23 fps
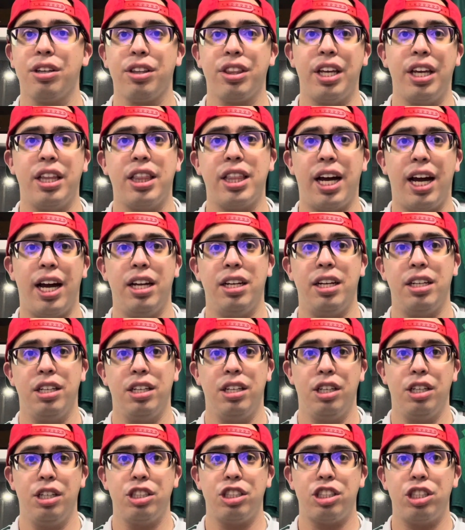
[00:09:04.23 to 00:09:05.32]
think that
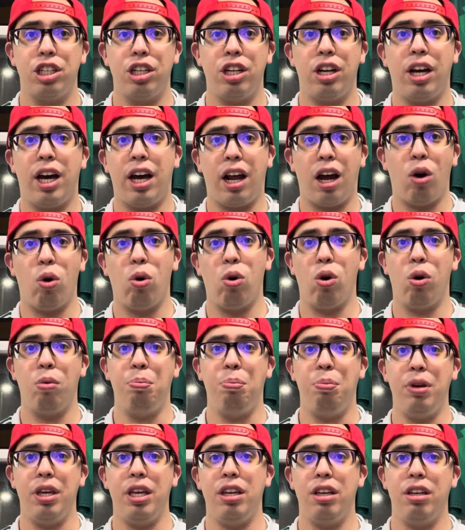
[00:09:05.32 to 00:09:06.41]
should Araujo
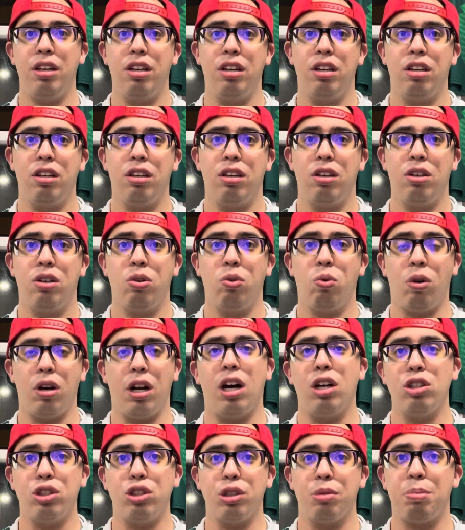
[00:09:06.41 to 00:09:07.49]
be
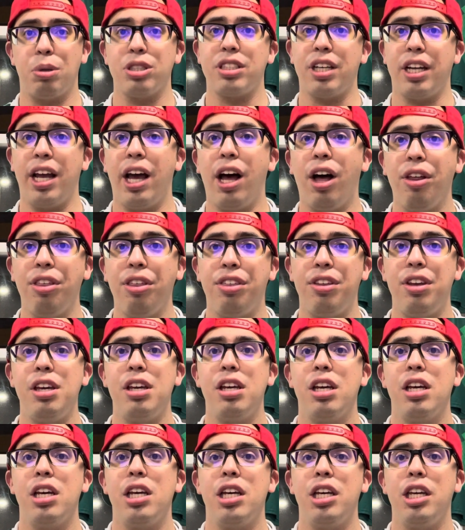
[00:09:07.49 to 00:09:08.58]
100%
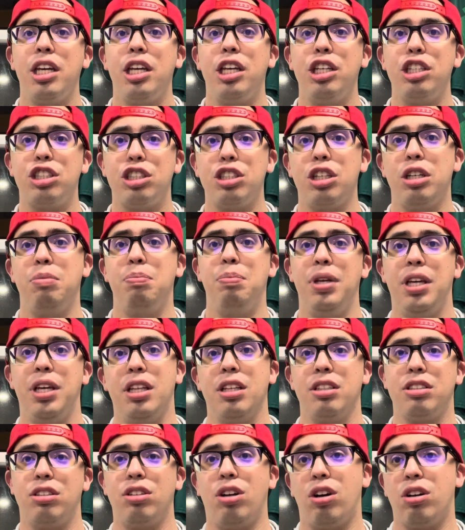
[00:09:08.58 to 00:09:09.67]
healthy, he should be the
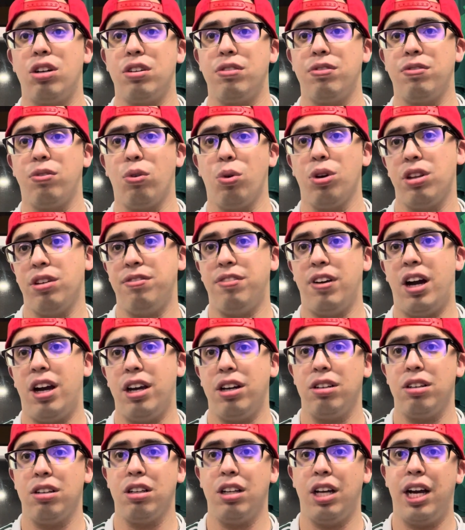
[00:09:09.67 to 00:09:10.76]
starter for the
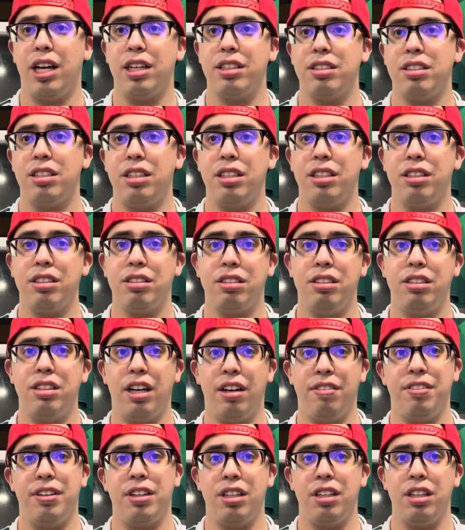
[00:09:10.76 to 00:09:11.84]
final, as he is
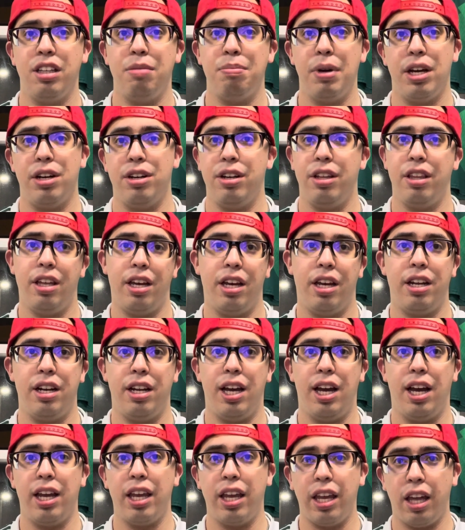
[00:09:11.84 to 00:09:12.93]
definitely better than
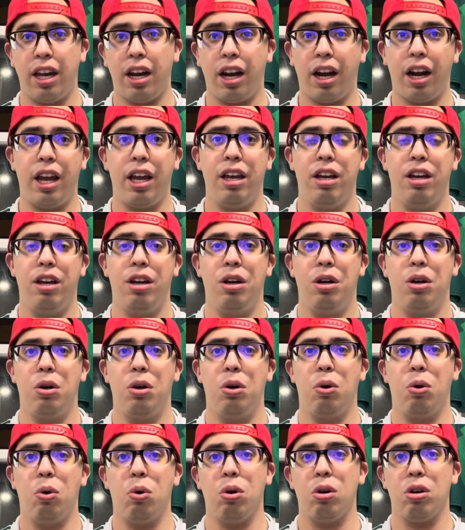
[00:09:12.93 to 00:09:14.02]
Aguirre
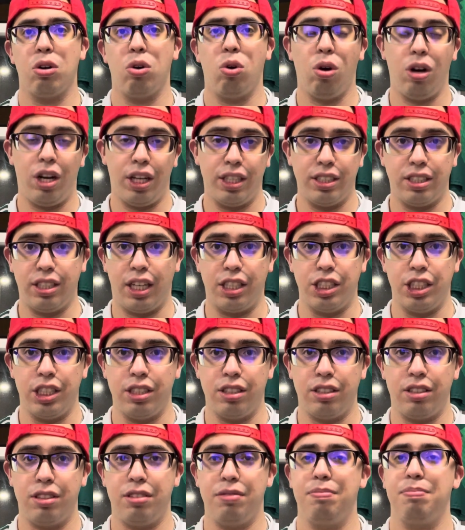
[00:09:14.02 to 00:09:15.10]
or Jorge
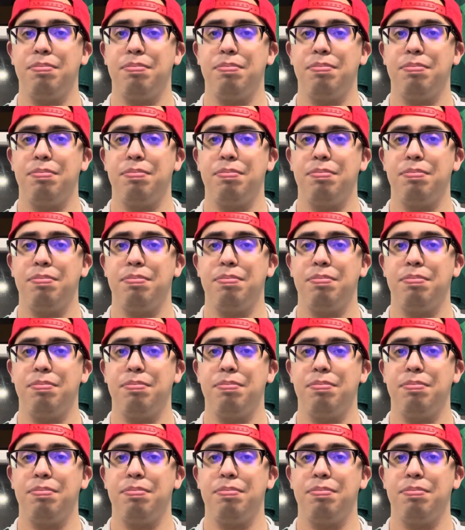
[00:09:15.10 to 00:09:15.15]
Sanchez.